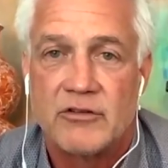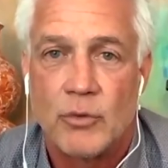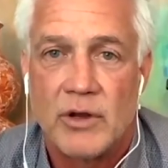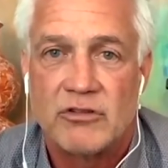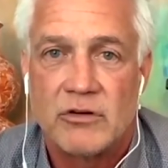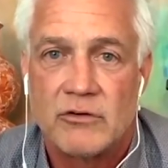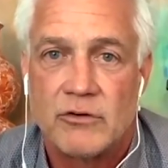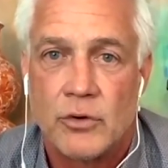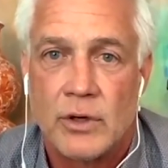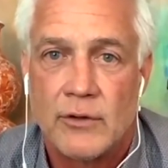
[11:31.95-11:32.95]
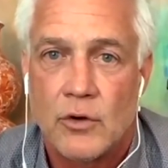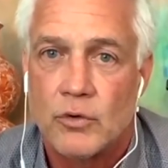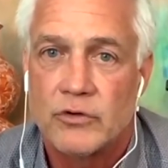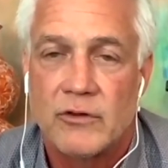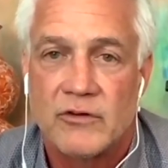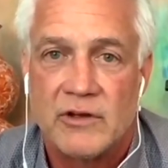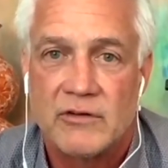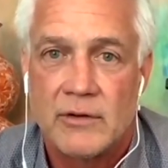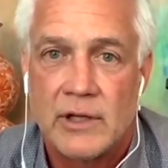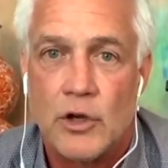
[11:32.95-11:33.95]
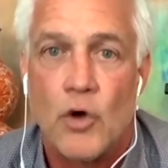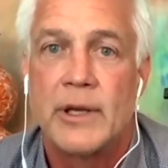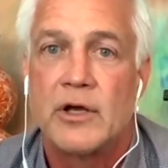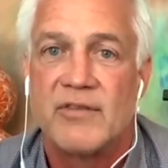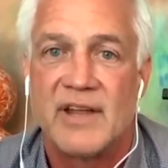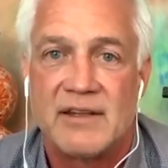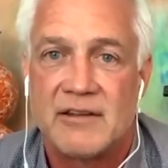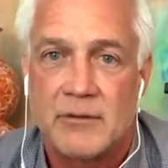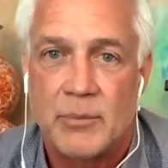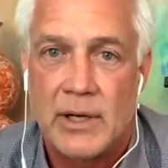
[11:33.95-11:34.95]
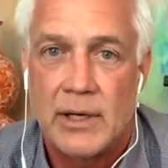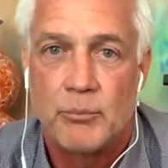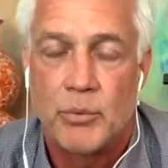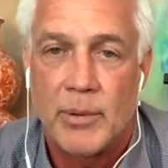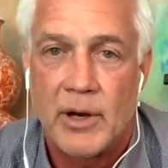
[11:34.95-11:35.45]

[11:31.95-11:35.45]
situations during the course of the season that nobody could have anticipated and right.